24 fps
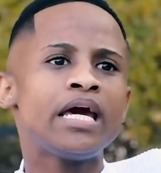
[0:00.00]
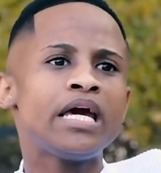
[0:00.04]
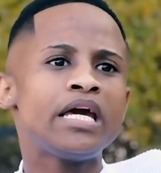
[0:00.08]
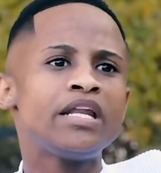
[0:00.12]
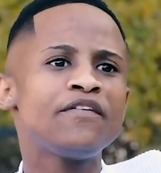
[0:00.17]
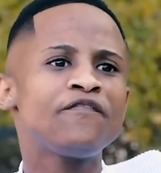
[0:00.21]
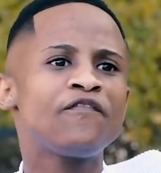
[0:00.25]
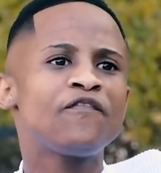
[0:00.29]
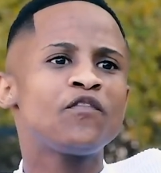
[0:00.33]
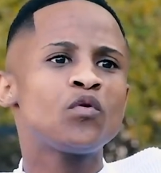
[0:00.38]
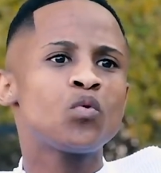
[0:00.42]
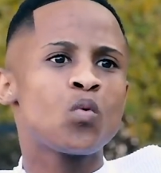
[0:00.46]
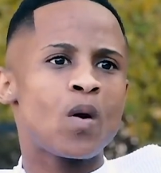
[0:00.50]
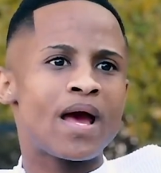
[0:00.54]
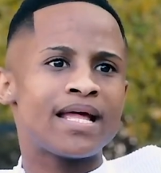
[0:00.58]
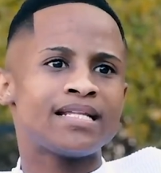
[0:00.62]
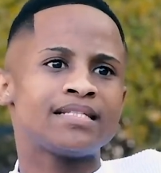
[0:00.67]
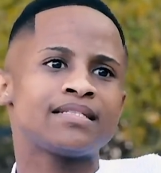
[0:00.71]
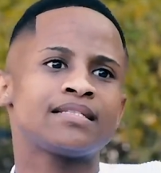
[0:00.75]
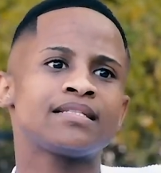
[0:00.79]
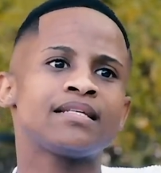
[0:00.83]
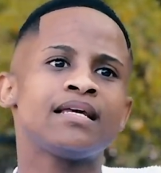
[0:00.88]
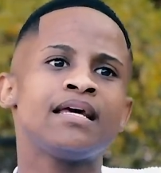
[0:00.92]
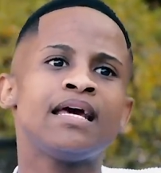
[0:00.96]

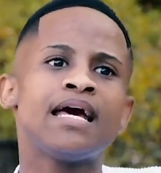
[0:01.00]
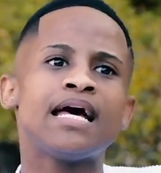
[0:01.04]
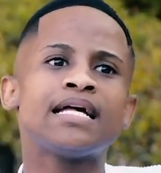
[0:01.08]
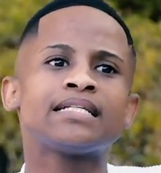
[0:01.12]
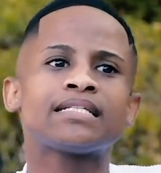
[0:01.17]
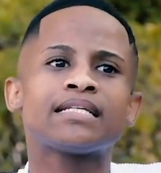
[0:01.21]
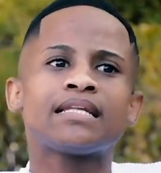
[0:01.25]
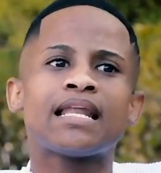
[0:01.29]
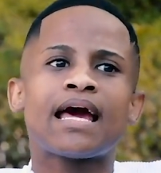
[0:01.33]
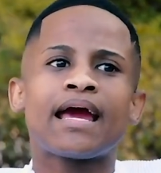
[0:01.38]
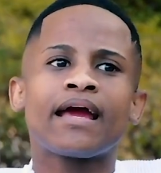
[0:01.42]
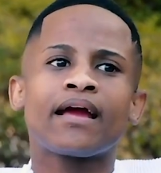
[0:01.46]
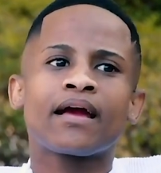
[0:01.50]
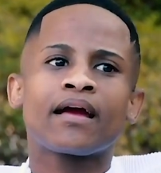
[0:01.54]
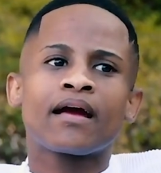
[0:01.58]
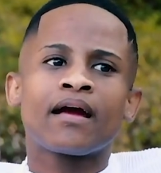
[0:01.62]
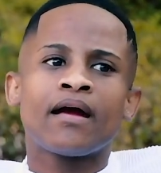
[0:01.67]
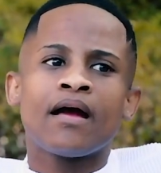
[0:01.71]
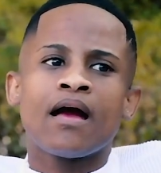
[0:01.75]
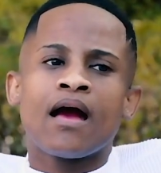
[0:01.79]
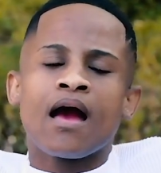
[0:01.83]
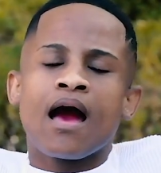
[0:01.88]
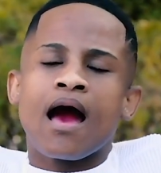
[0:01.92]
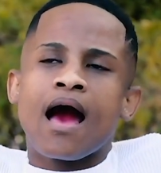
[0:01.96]
Influence. As like,
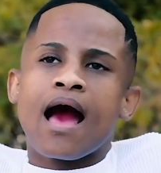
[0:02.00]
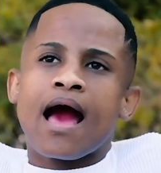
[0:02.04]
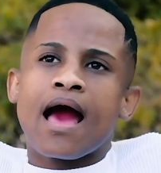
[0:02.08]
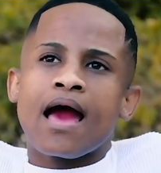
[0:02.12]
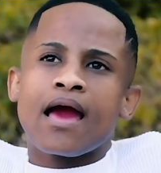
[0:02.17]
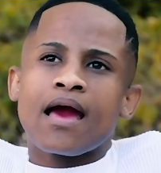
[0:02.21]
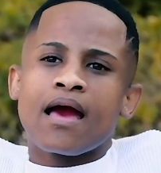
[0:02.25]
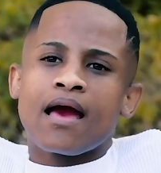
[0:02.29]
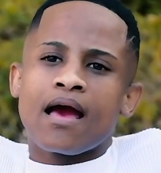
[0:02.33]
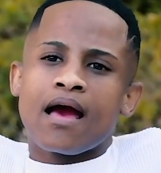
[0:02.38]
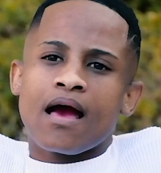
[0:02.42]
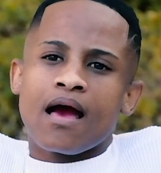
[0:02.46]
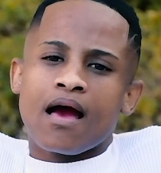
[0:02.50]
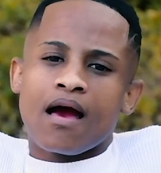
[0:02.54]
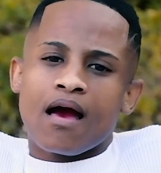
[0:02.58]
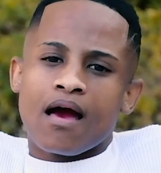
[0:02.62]
I